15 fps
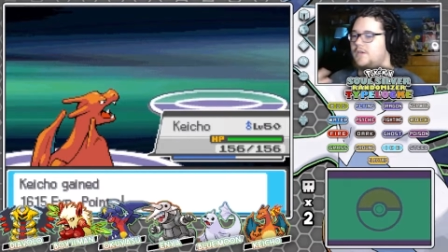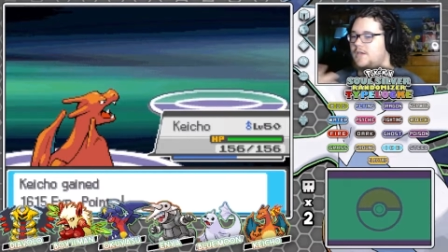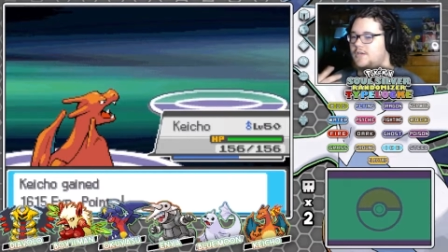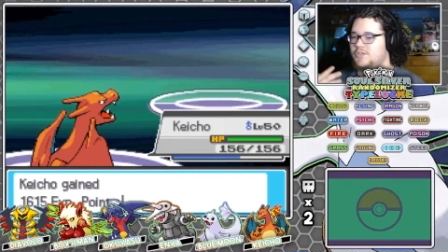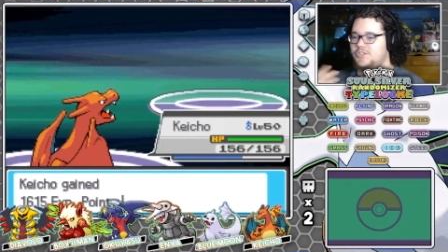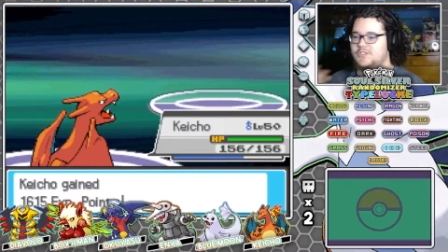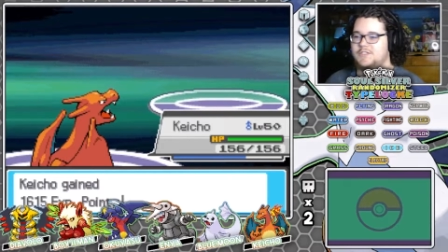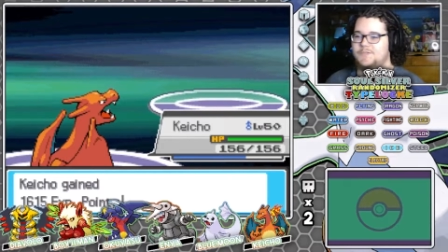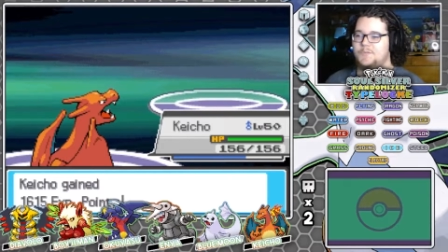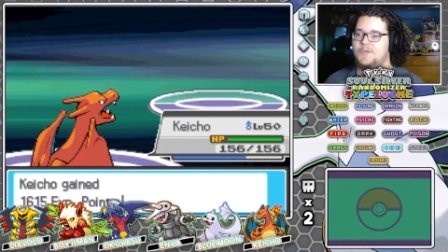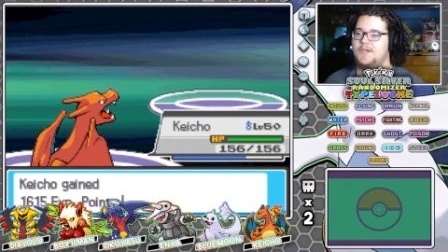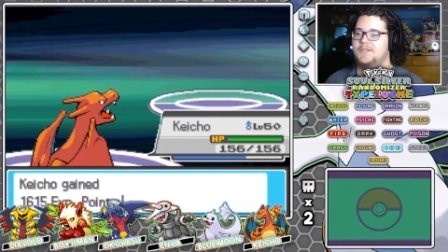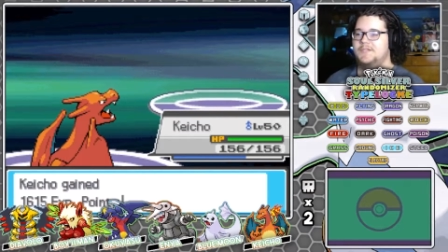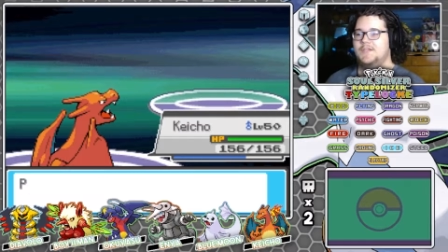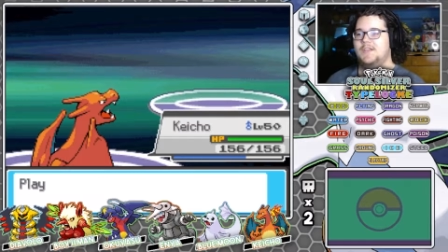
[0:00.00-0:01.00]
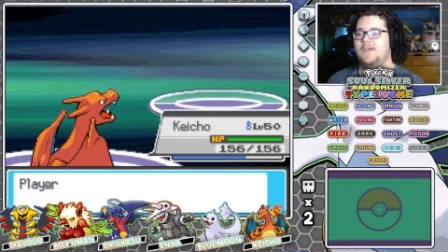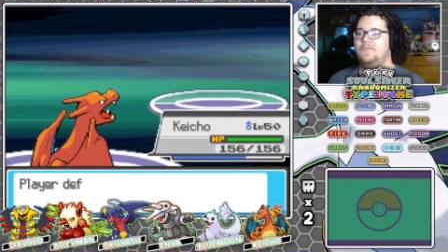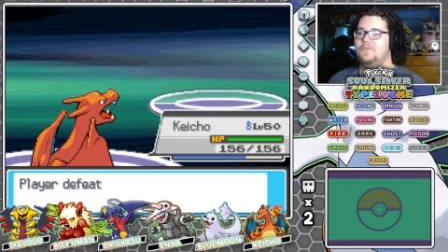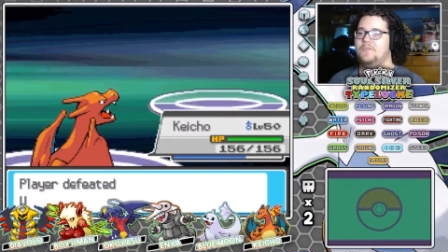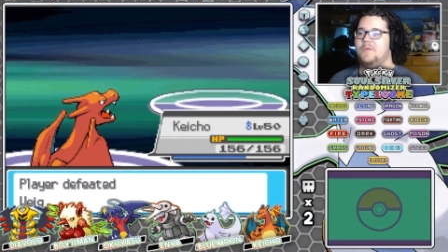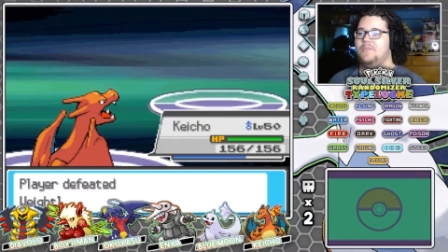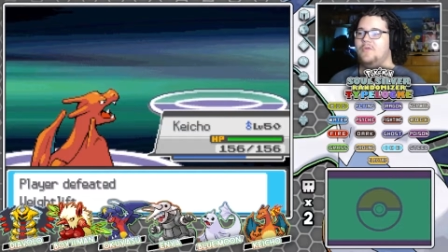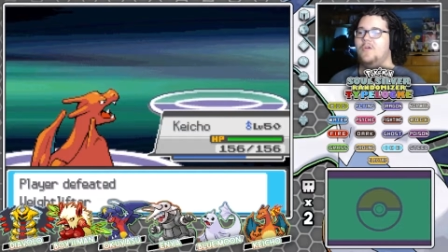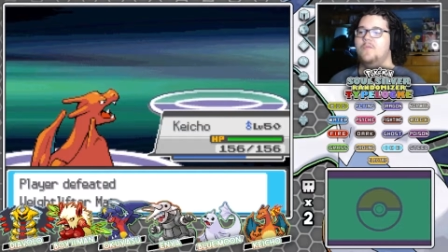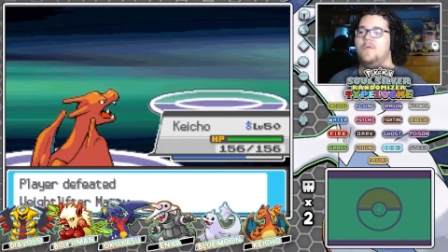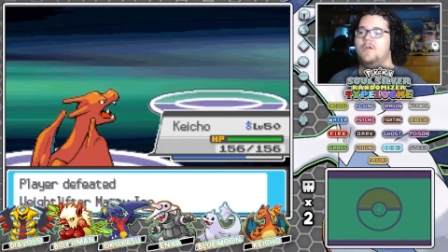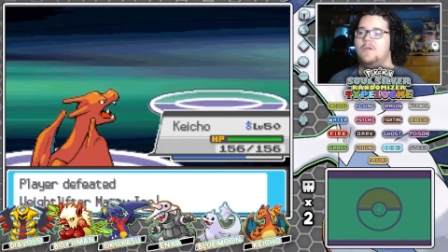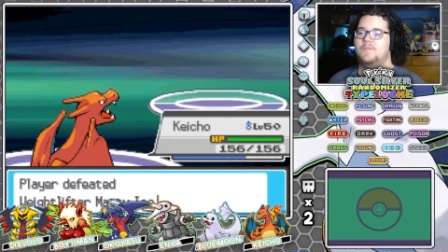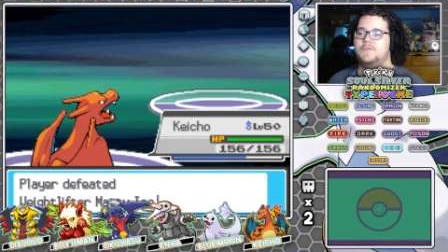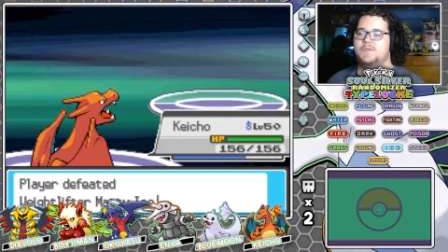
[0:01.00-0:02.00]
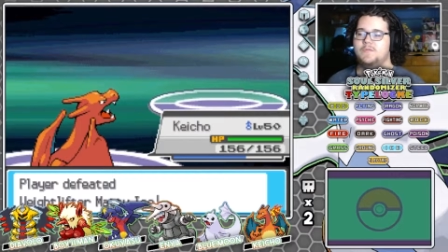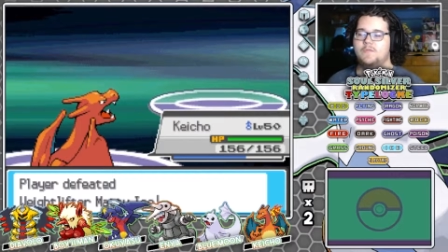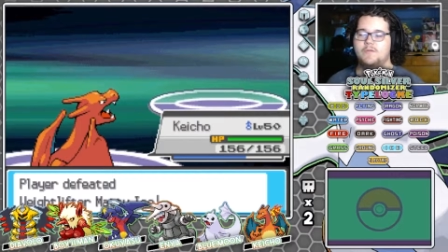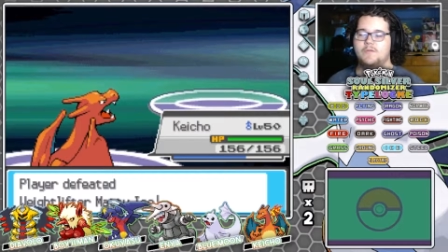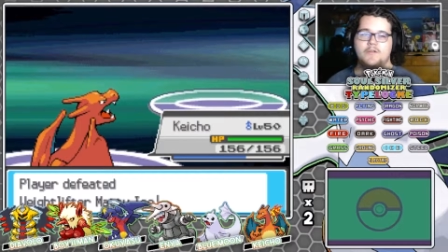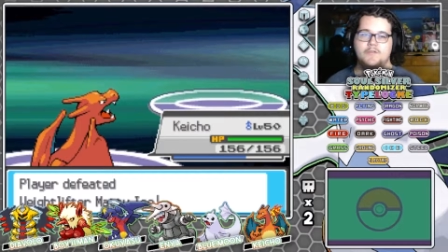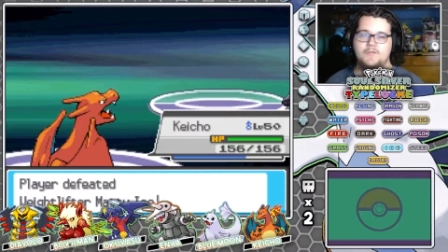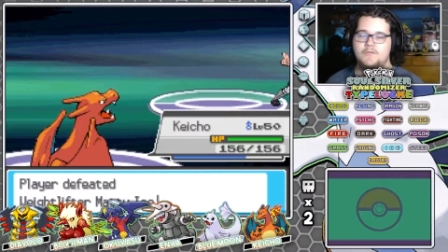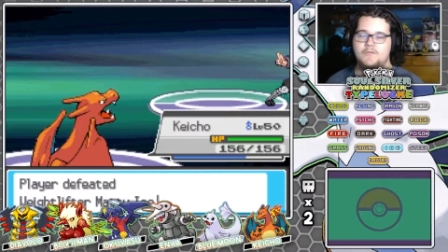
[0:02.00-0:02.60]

just because I leveled my Pokemon up to 100.